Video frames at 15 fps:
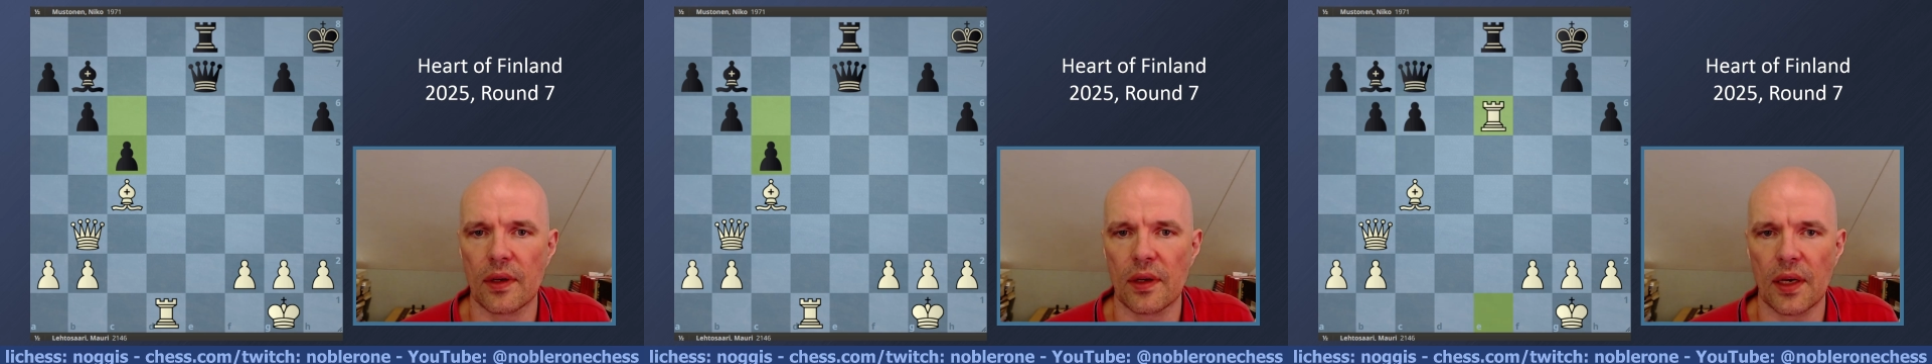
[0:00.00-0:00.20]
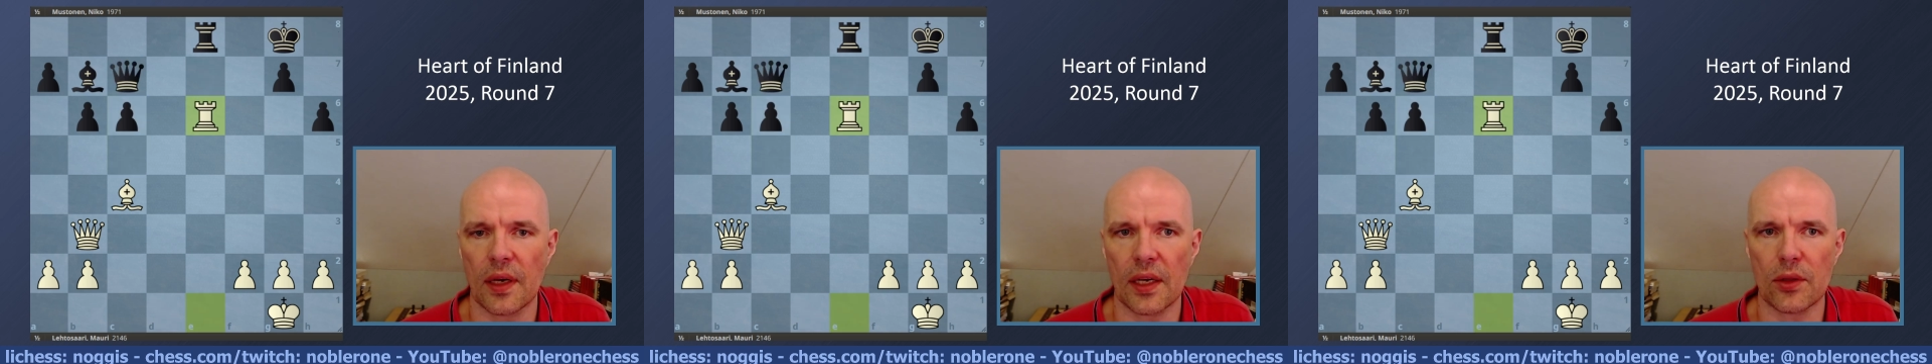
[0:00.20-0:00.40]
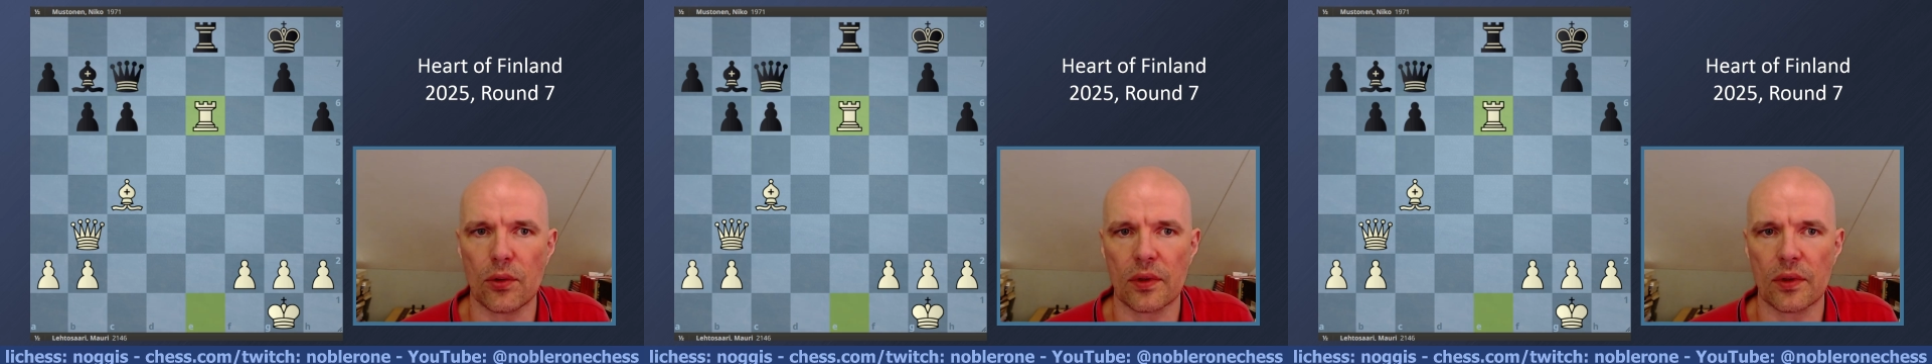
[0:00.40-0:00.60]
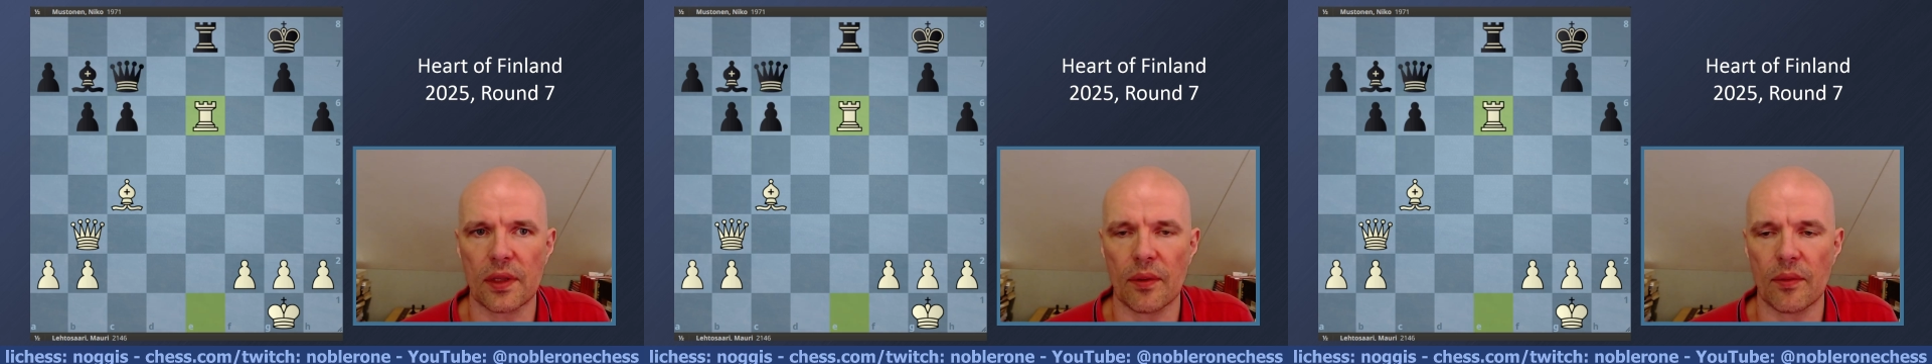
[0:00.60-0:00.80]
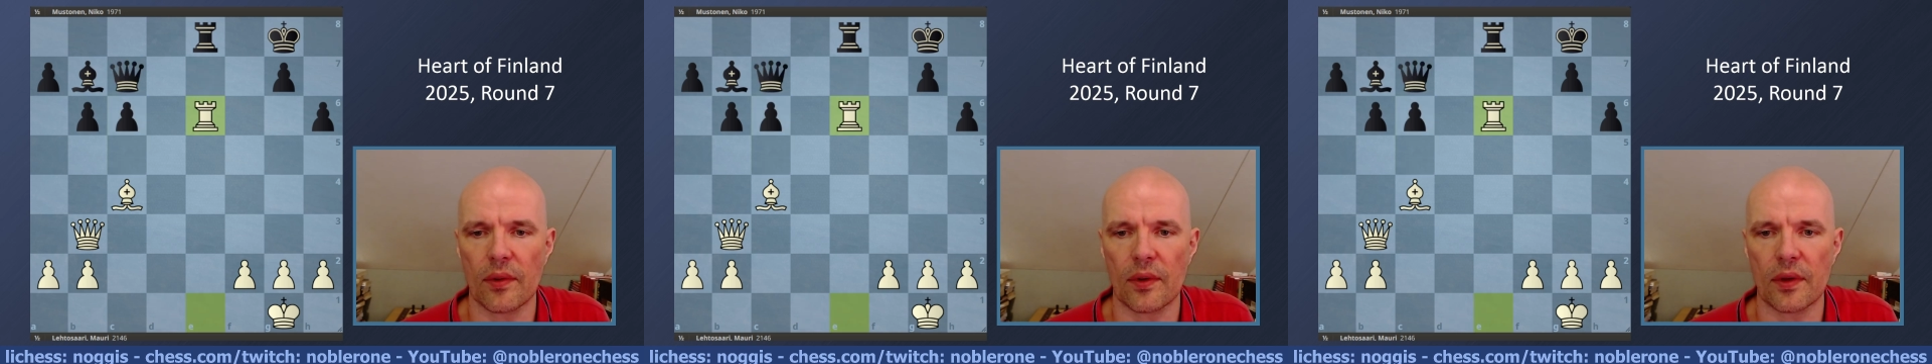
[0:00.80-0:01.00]
I took
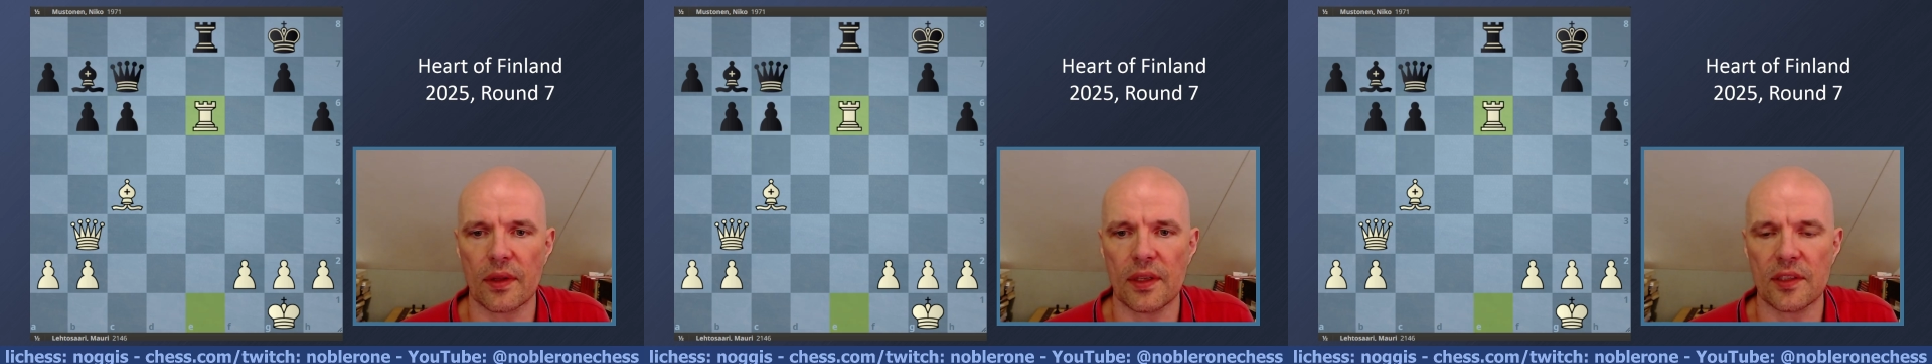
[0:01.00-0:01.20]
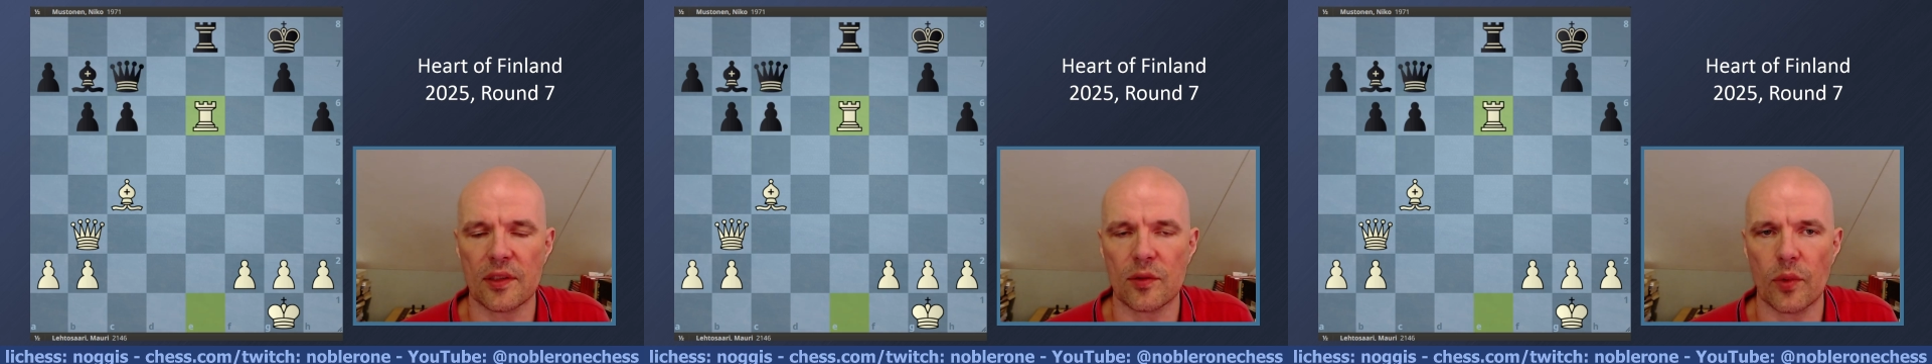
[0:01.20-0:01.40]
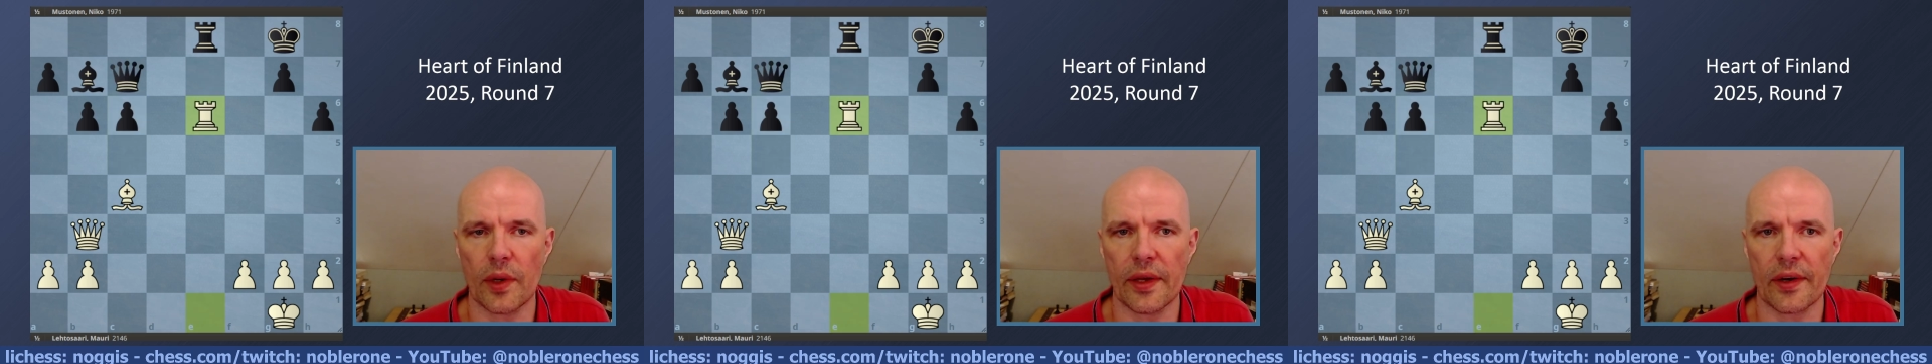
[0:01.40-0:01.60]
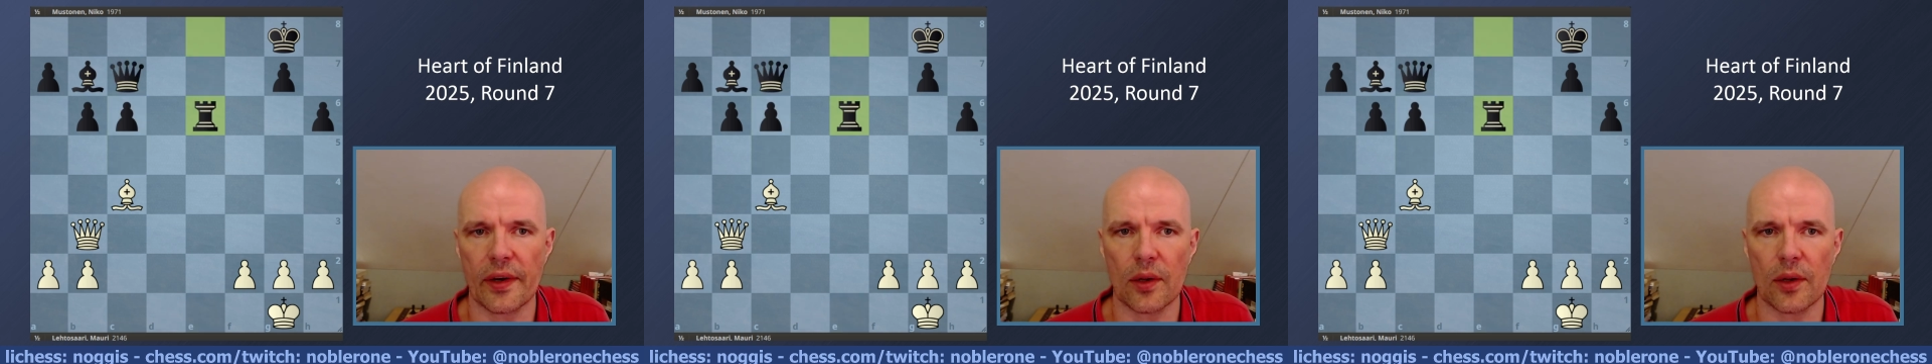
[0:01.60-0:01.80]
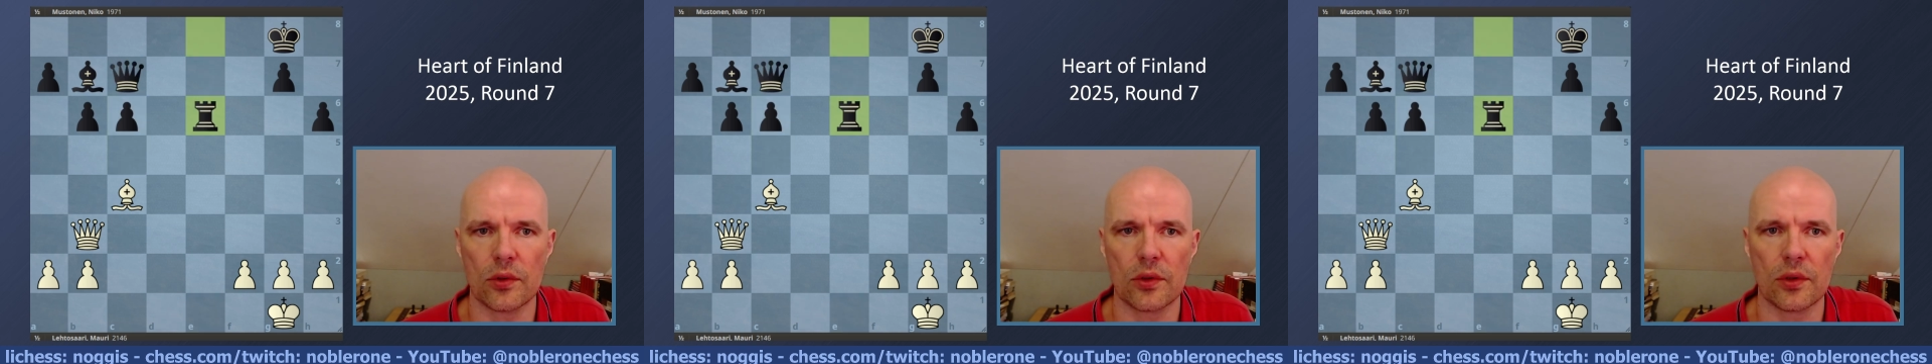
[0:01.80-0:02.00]
this way
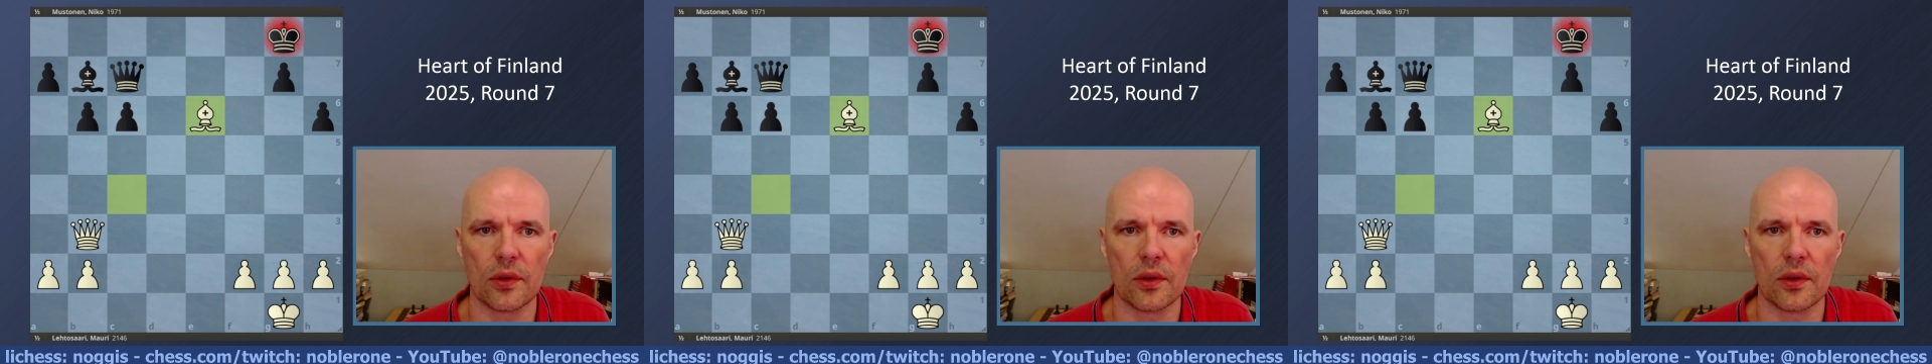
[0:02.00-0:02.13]
around.